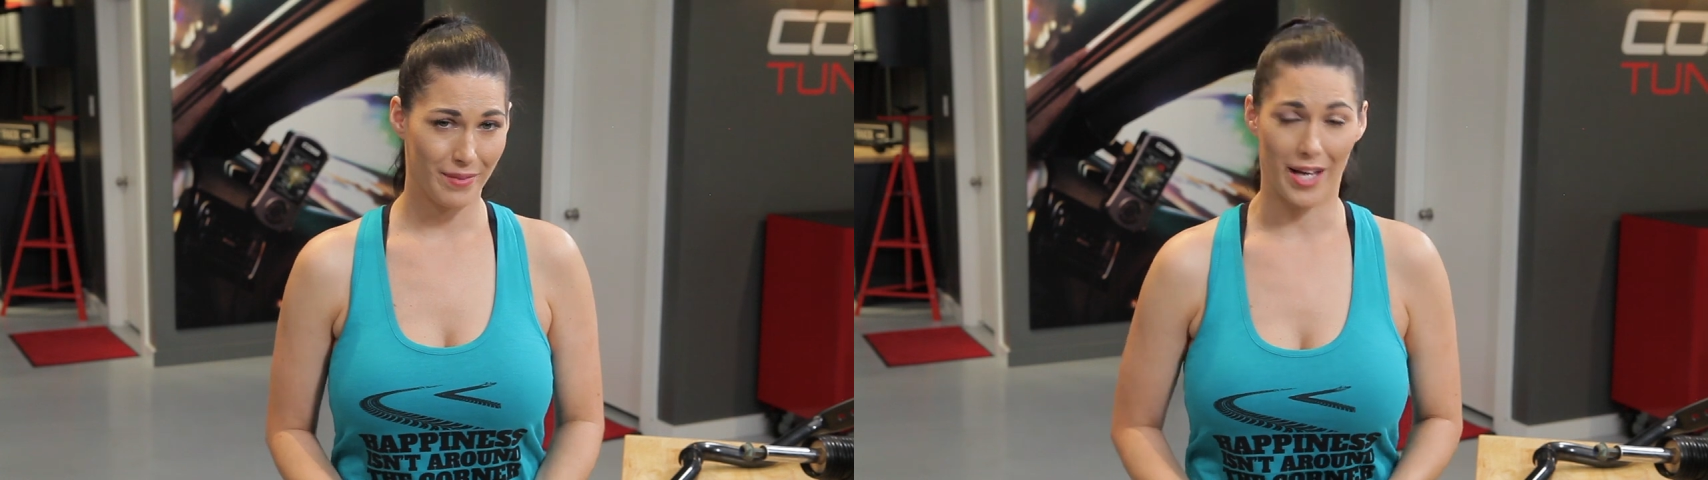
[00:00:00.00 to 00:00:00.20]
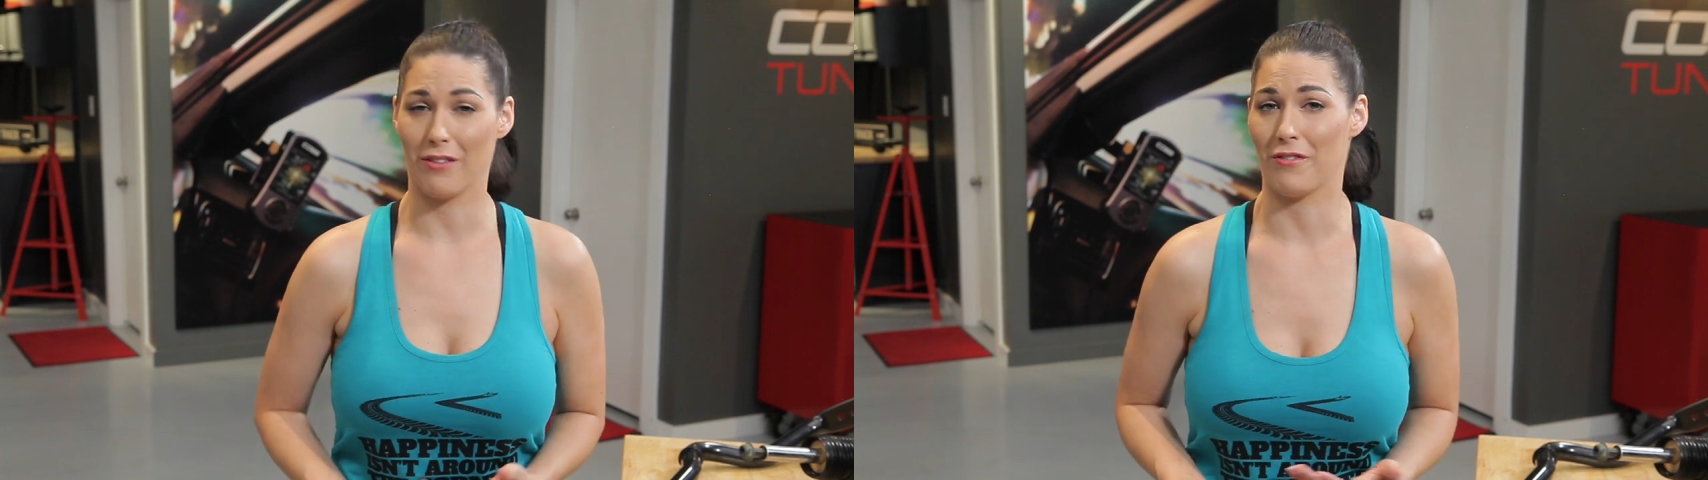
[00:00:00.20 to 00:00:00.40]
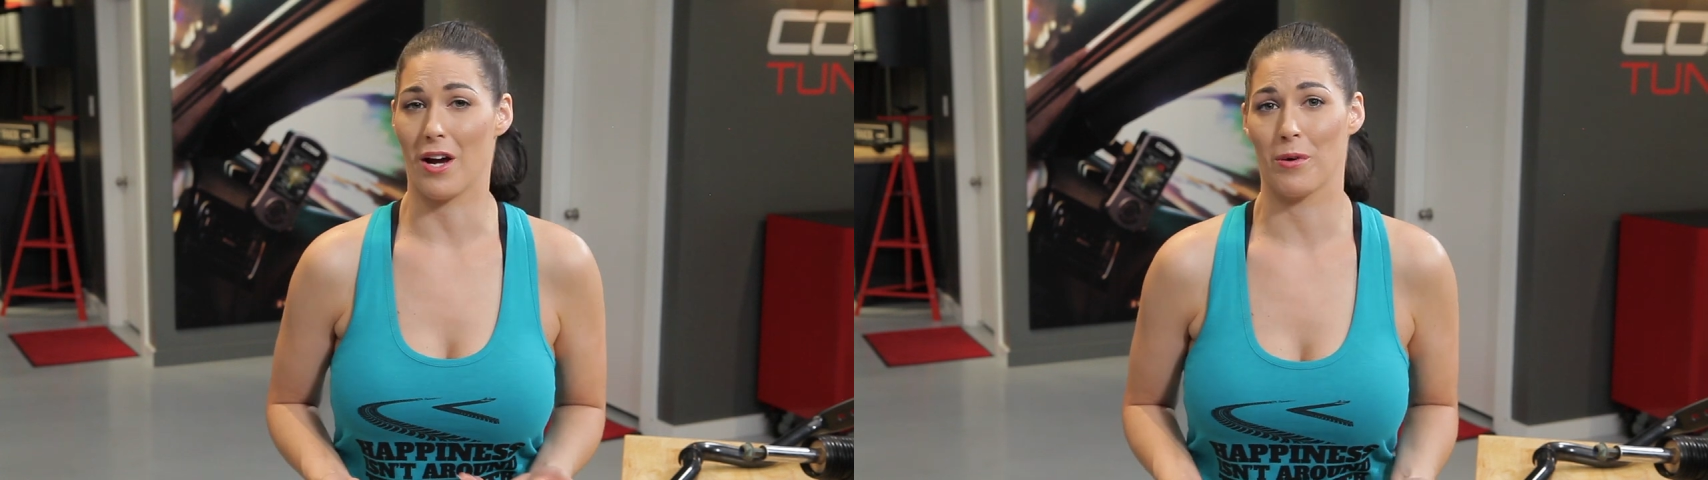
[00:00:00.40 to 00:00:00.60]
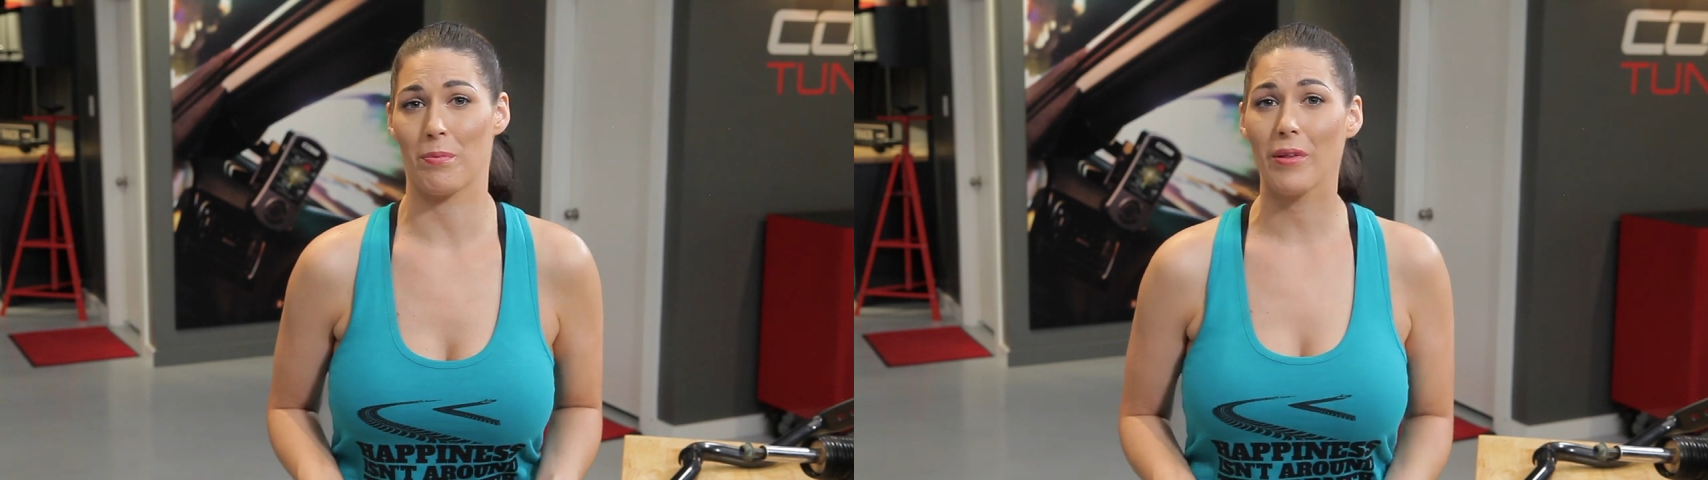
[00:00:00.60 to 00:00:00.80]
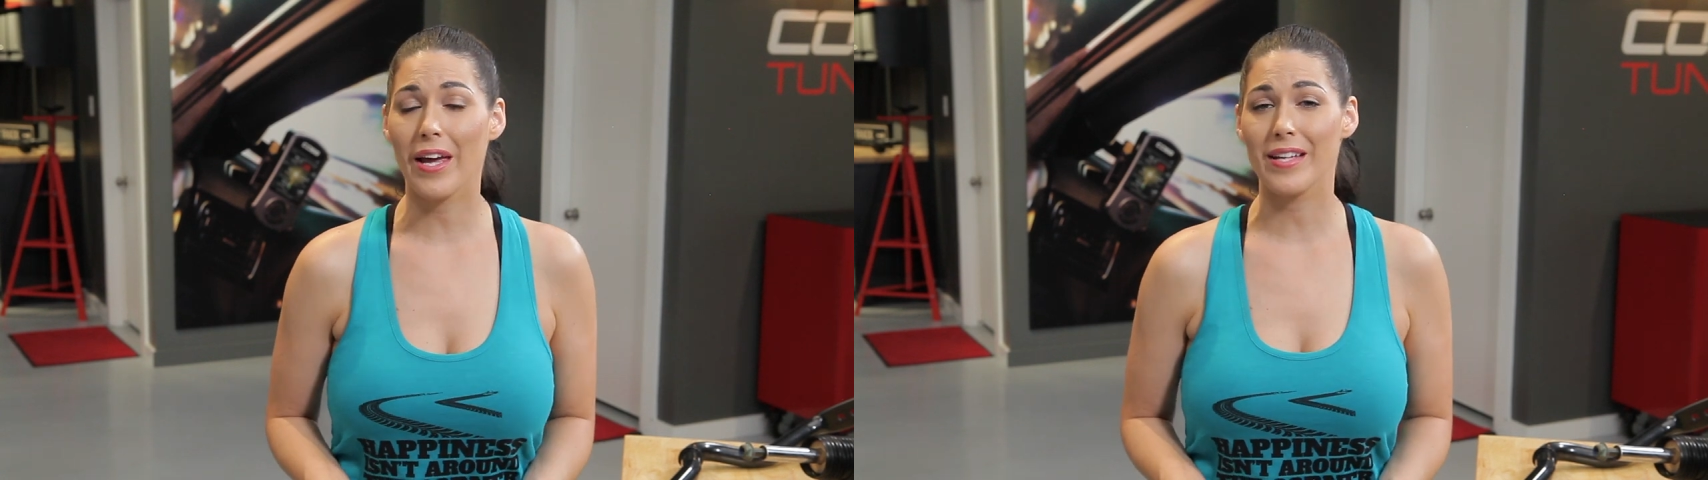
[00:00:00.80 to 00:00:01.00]
and if not
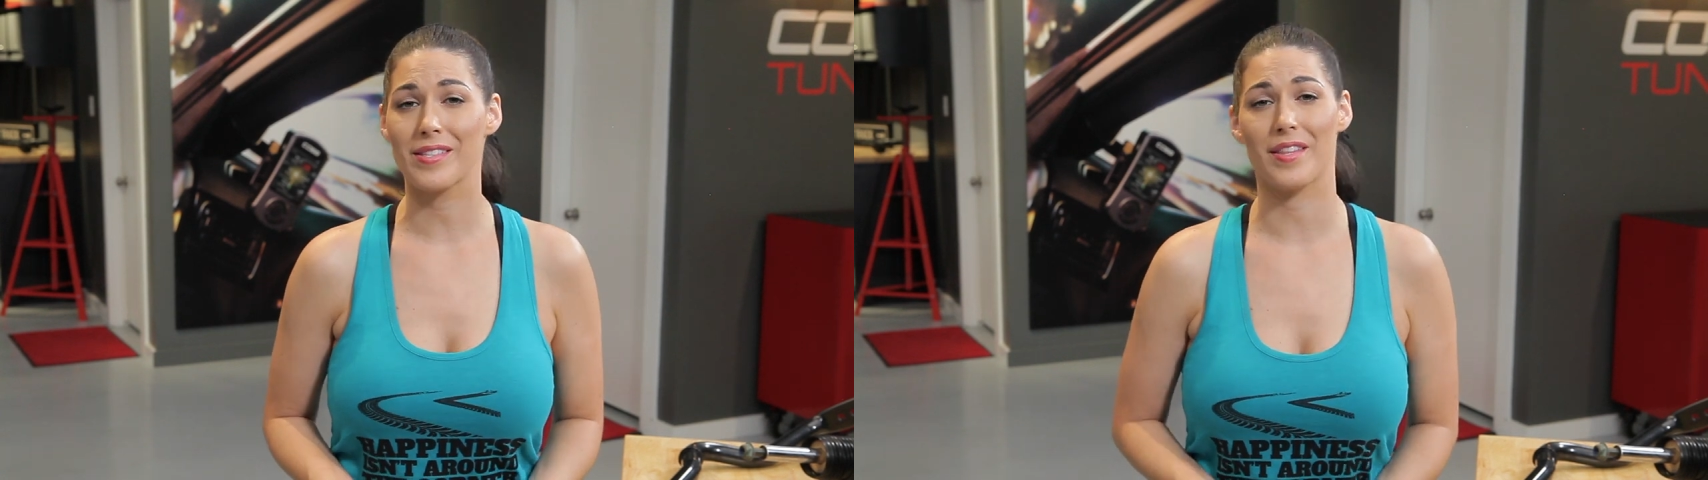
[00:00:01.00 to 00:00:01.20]
replaced,